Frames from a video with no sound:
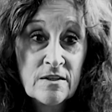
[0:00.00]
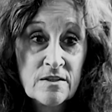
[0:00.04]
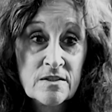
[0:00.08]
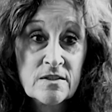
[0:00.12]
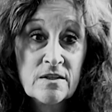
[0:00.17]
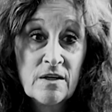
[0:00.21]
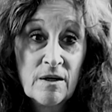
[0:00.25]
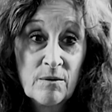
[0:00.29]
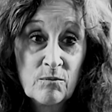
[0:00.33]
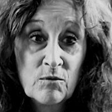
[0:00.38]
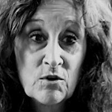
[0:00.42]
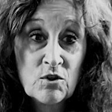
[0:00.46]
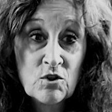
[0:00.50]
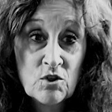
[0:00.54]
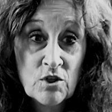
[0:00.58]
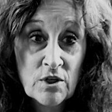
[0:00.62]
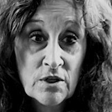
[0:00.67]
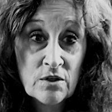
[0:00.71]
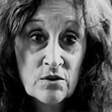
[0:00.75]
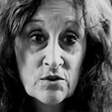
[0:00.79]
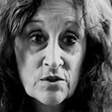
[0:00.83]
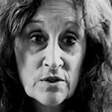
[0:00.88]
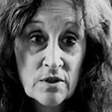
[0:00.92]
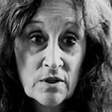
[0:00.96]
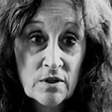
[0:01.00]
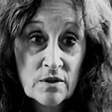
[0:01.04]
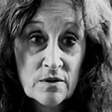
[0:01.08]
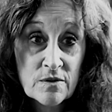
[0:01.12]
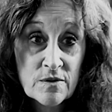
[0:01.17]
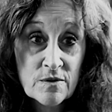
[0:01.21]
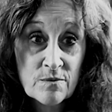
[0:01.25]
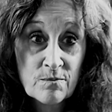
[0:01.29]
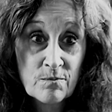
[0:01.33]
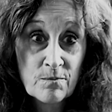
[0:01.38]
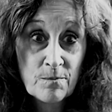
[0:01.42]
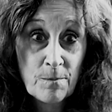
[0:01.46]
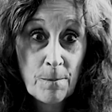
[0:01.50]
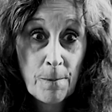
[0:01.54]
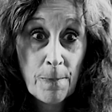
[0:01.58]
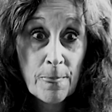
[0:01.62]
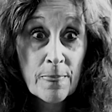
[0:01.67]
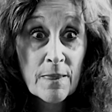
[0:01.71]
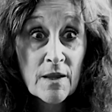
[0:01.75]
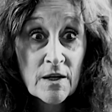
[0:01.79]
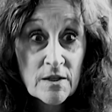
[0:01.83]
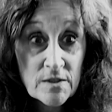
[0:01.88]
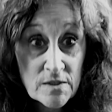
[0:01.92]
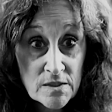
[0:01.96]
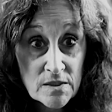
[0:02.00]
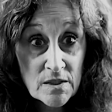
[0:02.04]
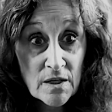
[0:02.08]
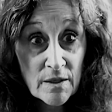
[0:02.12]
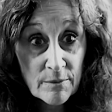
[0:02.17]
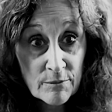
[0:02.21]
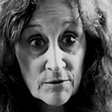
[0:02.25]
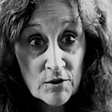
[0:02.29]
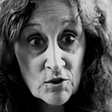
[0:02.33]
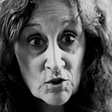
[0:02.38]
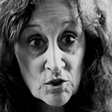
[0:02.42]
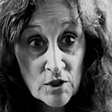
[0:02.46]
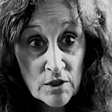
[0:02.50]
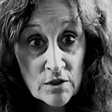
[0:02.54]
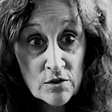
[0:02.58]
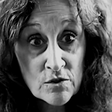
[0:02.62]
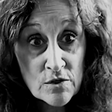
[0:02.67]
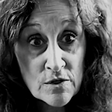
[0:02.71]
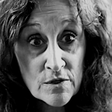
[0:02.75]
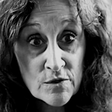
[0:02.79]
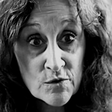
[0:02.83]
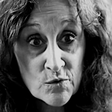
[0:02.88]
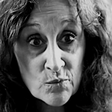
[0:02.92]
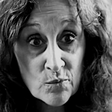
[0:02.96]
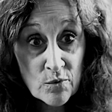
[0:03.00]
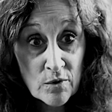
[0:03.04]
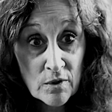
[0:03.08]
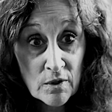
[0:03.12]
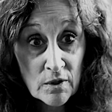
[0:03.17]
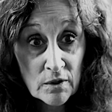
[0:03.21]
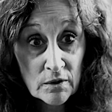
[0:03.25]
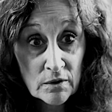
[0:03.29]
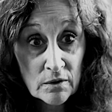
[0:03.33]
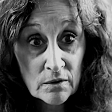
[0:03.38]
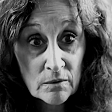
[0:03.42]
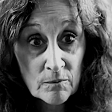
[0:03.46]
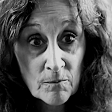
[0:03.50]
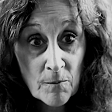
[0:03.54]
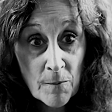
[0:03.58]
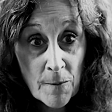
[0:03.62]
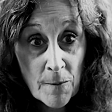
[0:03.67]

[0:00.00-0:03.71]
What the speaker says: It's time to change things. It's time to change this world.